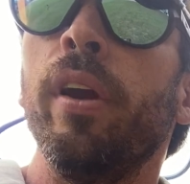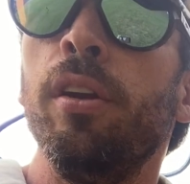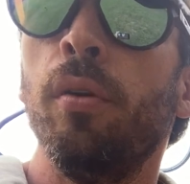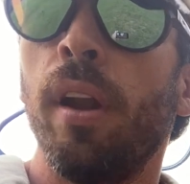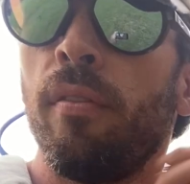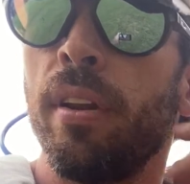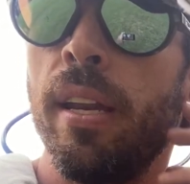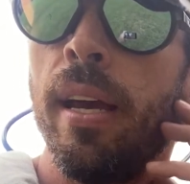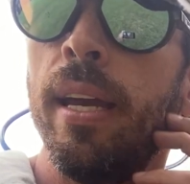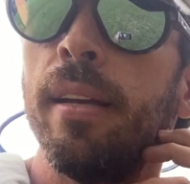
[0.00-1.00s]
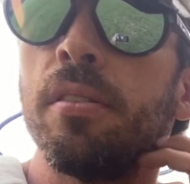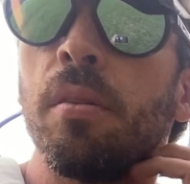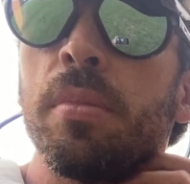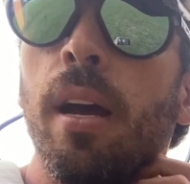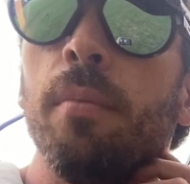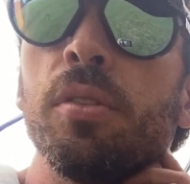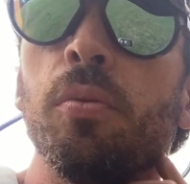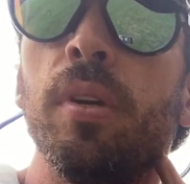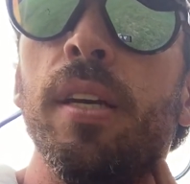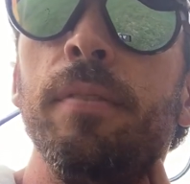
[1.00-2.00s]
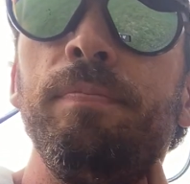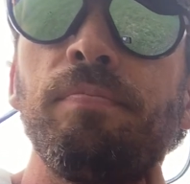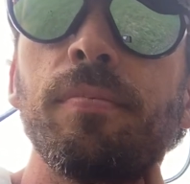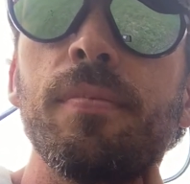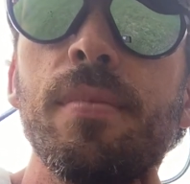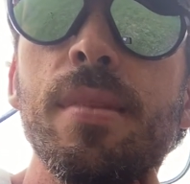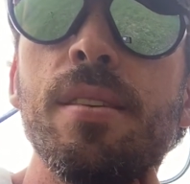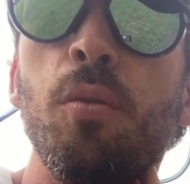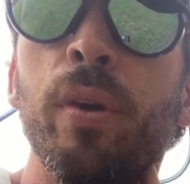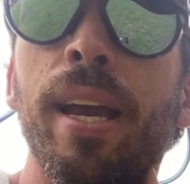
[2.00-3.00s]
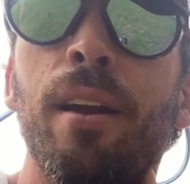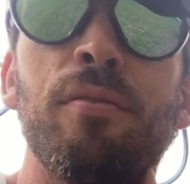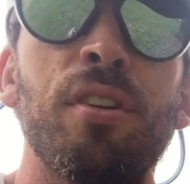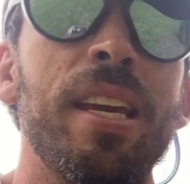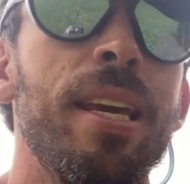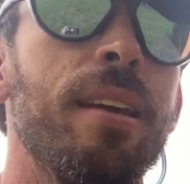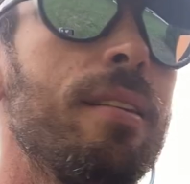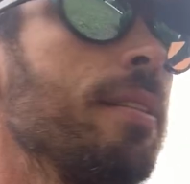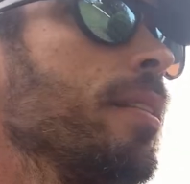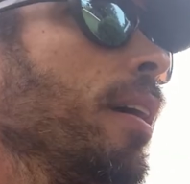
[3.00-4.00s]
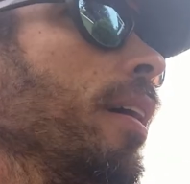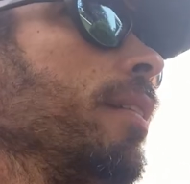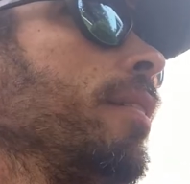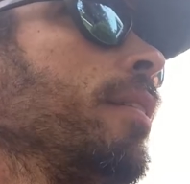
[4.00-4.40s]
do it every day, and sometimes we kind of forget that